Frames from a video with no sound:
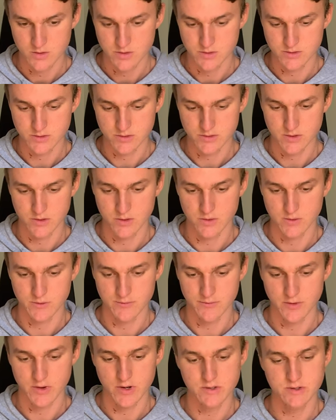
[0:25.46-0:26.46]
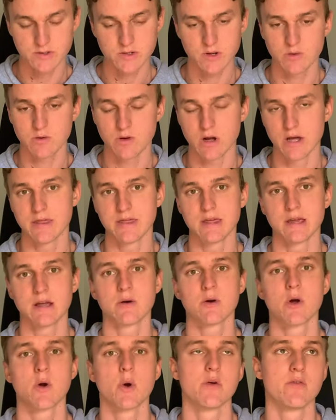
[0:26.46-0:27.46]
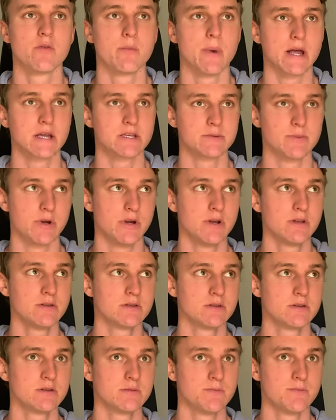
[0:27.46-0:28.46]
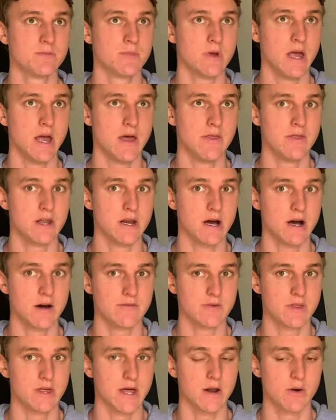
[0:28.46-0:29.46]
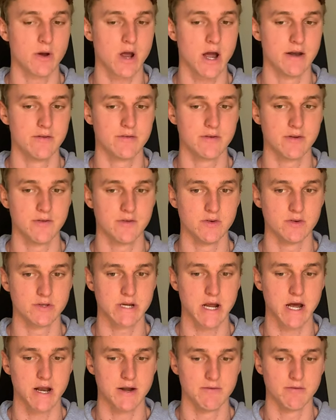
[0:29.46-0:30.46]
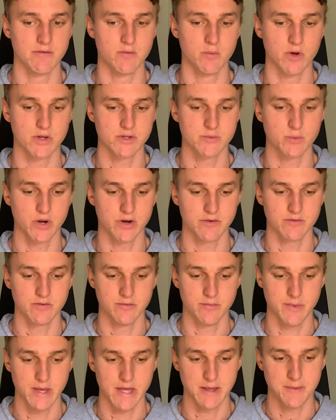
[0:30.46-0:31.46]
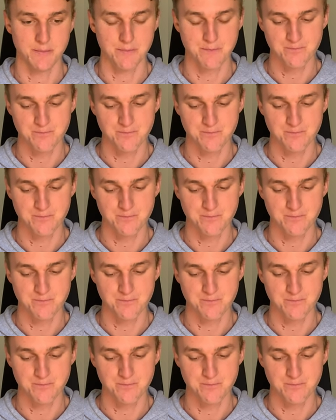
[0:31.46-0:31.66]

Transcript: So first, I think I'll go over my experience, and then after that, I'll kind of give you kind of what's worked for me.